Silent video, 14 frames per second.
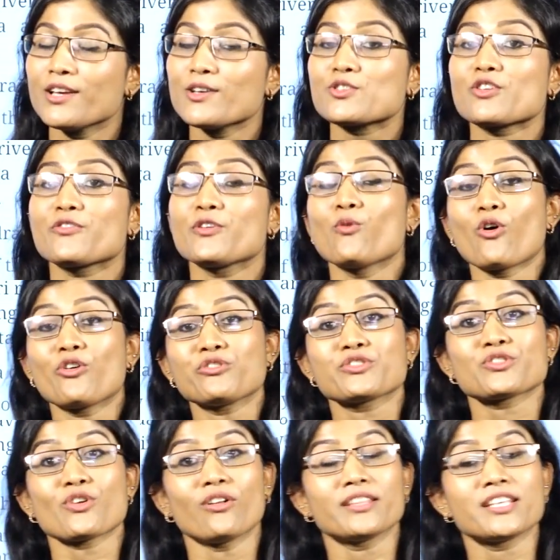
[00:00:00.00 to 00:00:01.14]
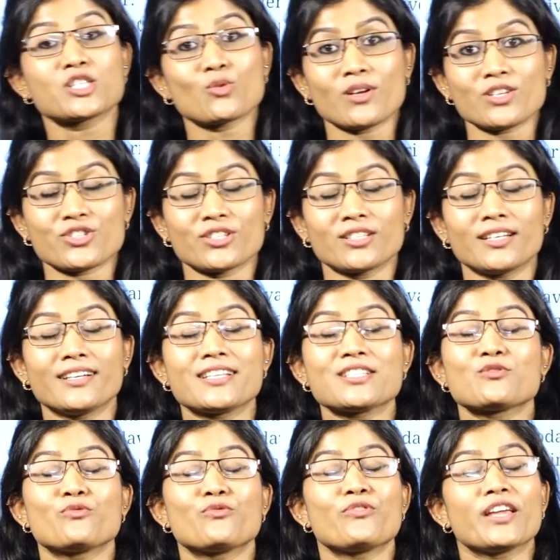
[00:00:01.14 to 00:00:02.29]
So if you want to solve this question, it is
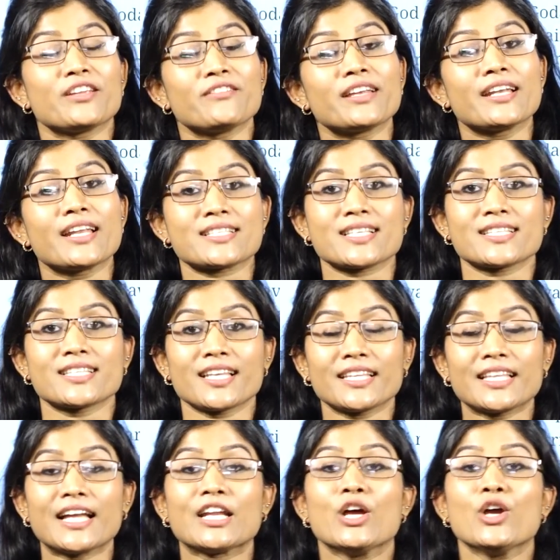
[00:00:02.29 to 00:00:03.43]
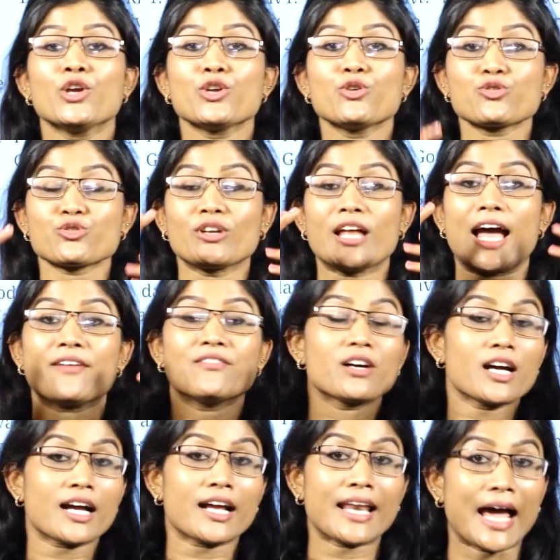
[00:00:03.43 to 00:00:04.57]
very, very necessary that you should have a
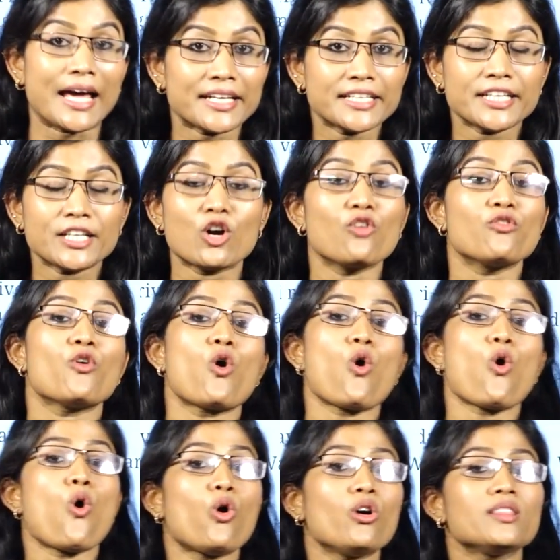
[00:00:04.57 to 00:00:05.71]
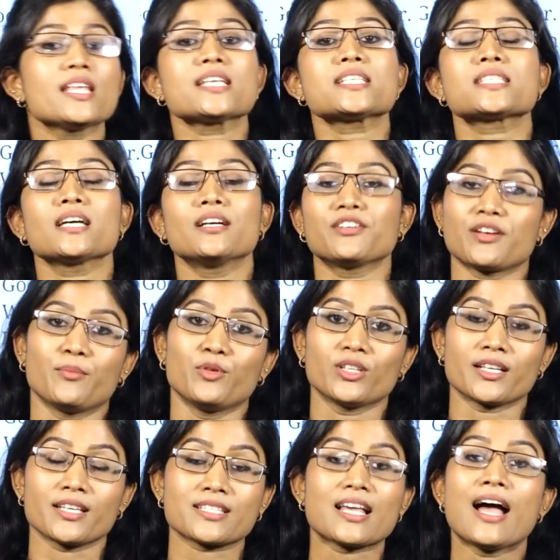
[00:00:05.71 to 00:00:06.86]
clarity of all these
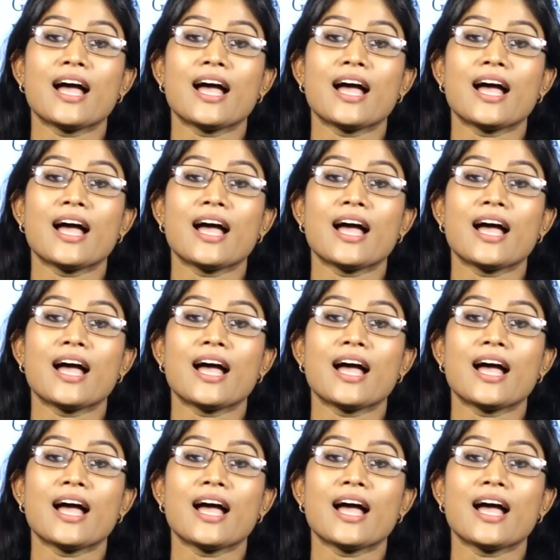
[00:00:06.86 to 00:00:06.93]
tributaries.